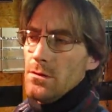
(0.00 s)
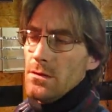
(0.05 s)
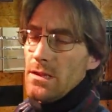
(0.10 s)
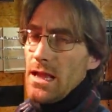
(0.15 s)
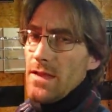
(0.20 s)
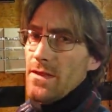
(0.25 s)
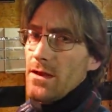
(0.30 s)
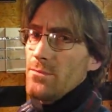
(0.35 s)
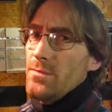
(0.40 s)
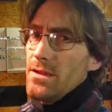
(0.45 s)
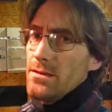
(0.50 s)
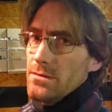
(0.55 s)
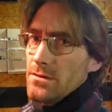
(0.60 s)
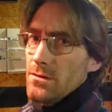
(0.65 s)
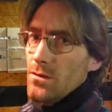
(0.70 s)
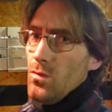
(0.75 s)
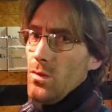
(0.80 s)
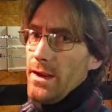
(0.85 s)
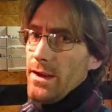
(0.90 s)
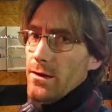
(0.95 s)
Yeah, that'd be a
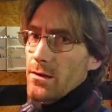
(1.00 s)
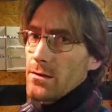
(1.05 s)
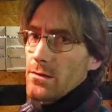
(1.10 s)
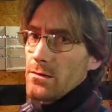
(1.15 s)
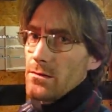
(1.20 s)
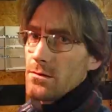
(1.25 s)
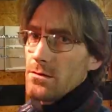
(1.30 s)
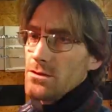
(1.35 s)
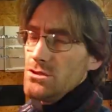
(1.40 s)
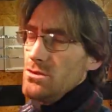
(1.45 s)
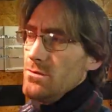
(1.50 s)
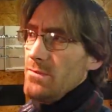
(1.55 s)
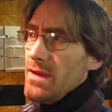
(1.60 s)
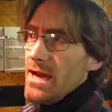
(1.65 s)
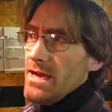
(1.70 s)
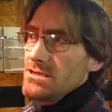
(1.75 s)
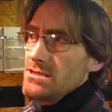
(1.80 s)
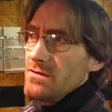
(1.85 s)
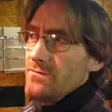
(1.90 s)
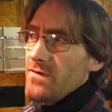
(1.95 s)
little weird. Could you
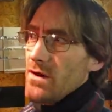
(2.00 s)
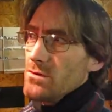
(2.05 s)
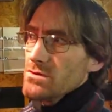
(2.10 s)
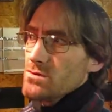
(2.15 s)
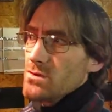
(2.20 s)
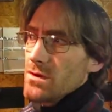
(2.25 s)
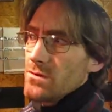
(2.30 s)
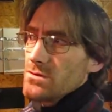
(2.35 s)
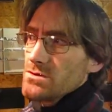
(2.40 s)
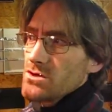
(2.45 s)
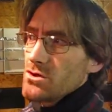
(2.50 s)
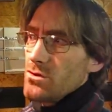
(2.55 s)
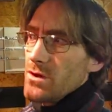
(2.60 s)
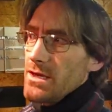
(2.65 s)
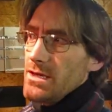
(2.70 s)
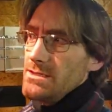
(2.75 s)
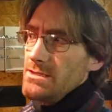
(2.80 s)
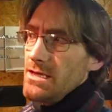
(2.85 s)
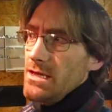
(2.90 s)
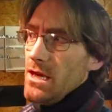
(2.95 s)
imagine if I was one of those
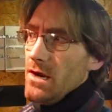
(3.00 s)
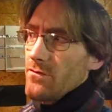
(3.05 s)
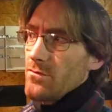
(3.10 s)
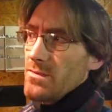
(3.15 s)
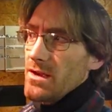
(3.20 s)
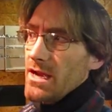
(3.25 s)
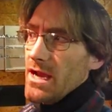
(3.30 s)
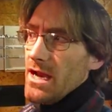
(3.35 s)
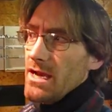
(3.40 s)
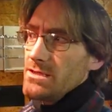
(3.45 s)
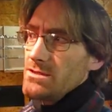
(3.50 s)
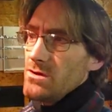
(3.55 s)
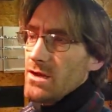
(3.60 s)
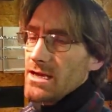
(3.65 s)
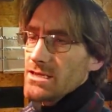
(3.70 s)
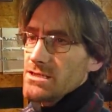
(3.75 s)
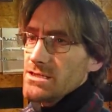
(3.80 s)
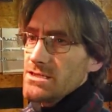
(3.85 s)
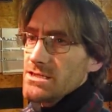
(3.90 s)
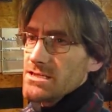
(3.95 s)
crazy government guys who
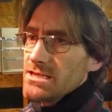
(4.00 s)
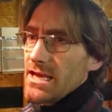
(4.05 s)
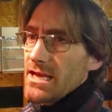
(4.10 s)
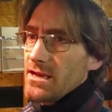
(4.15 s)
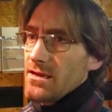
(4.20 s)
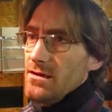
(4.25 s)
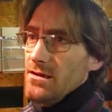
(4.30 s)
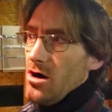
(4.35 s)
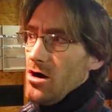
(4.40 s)
actually just, like,